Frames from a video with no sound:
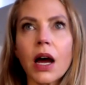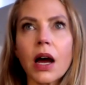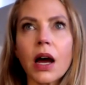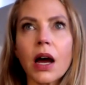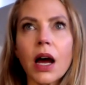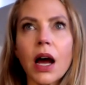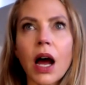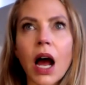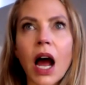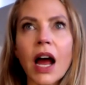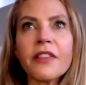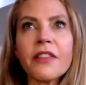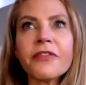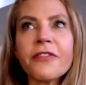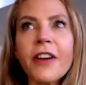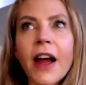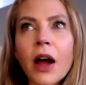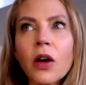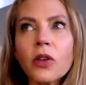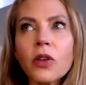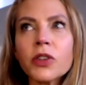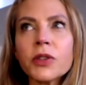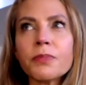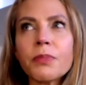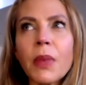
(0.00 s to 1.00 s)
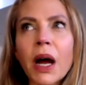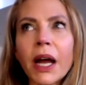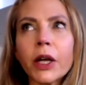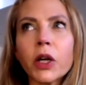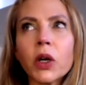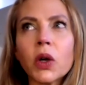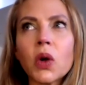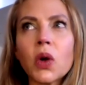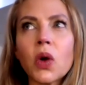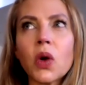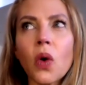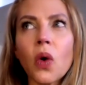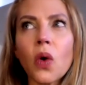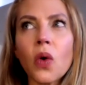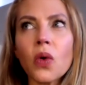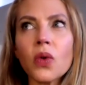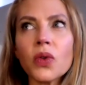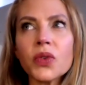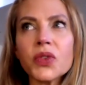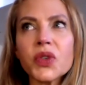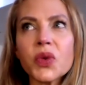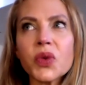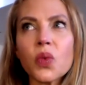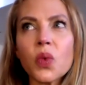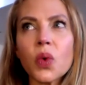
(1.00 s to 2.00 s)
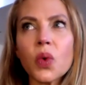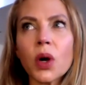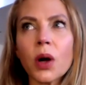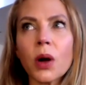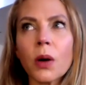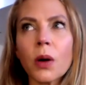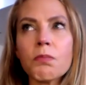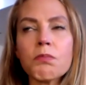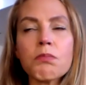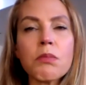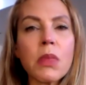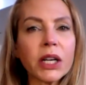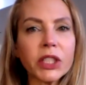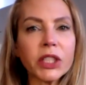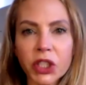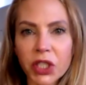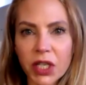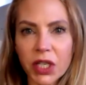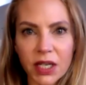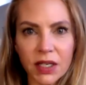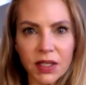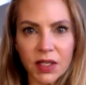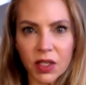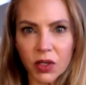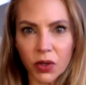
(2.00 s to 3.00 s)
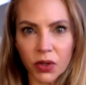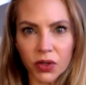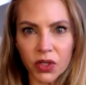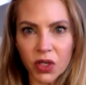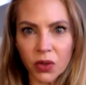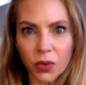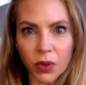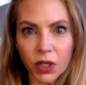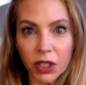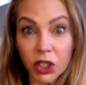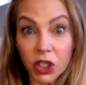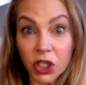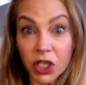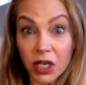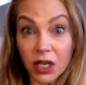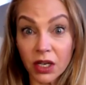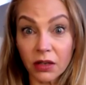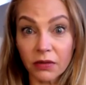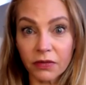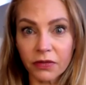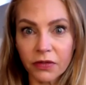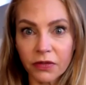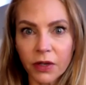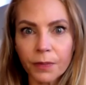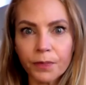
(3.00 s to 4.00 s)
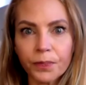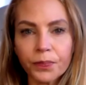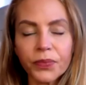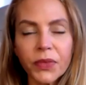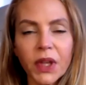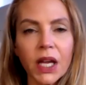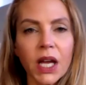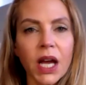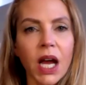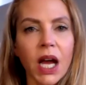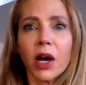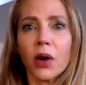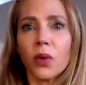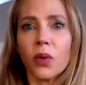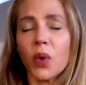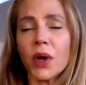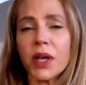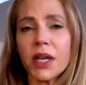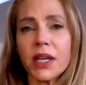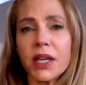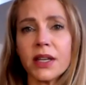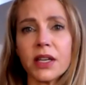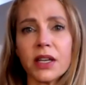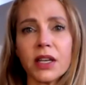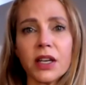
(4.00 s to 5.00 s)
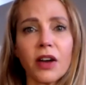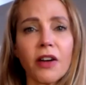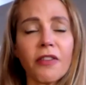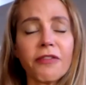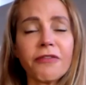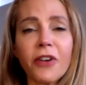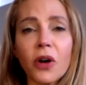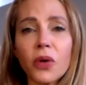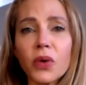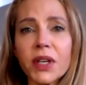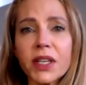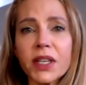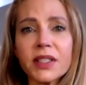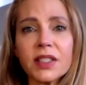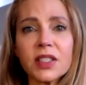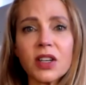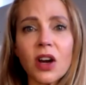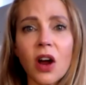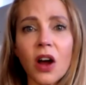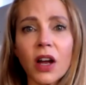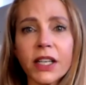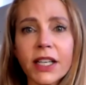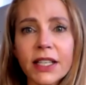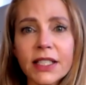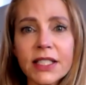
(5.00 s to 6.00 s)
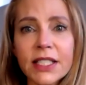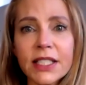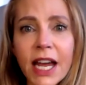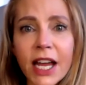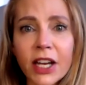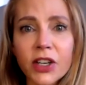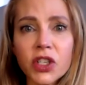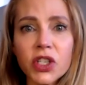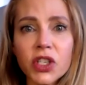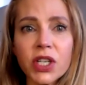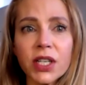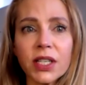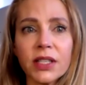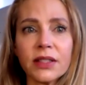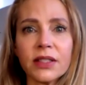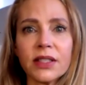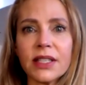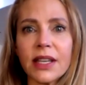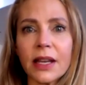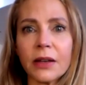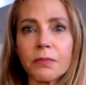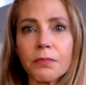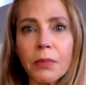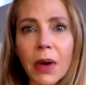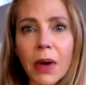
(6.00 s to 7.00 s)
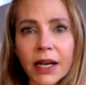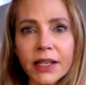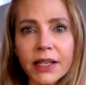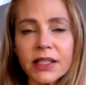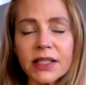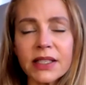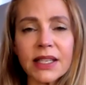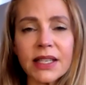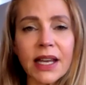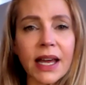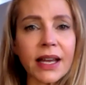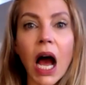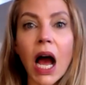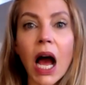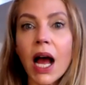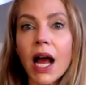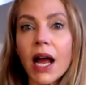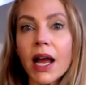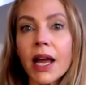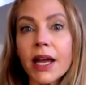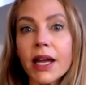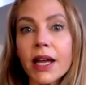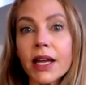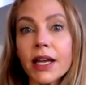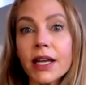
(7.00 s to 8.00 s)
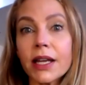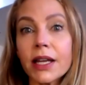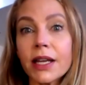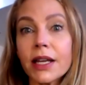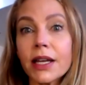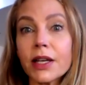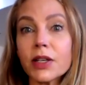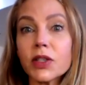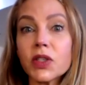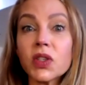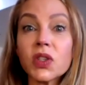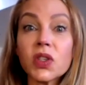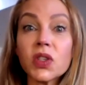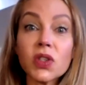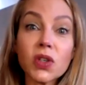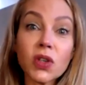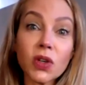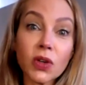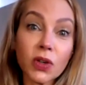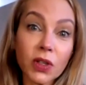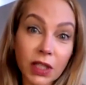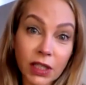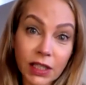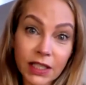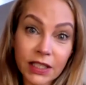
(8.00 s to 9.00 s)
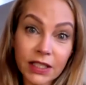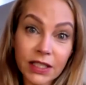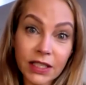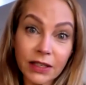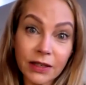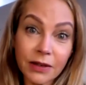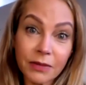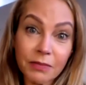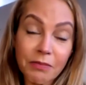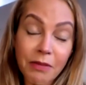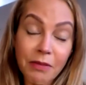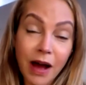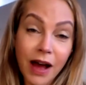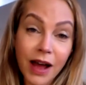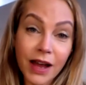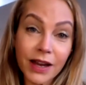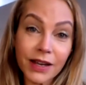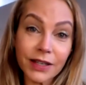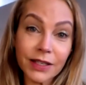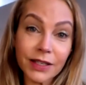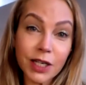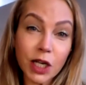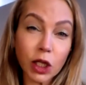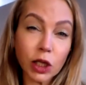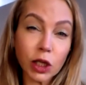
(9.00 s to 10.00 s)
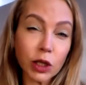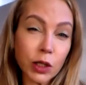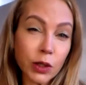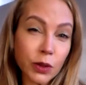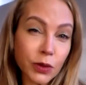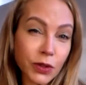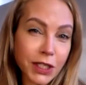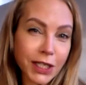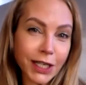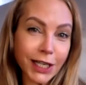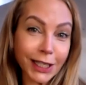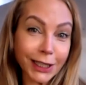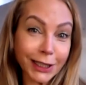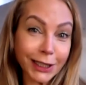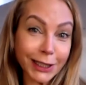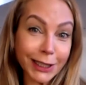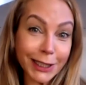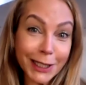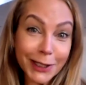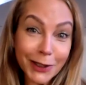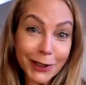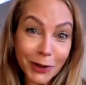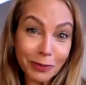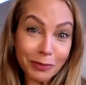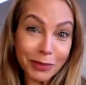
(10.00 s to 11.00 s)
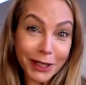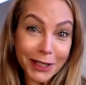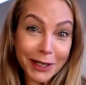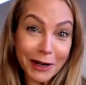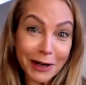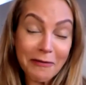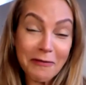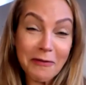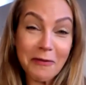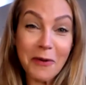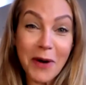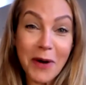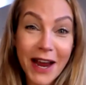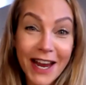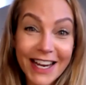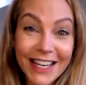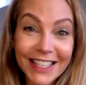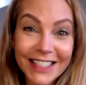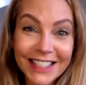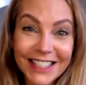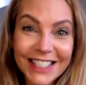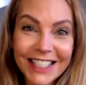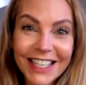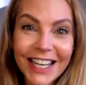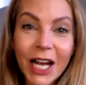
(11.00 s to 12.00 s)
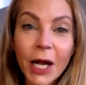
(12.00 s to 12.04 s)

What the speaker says: I found my goals were much easier to achieve. We focused on intentions and mindset. I certainly didn't mind losing a little bit of weight.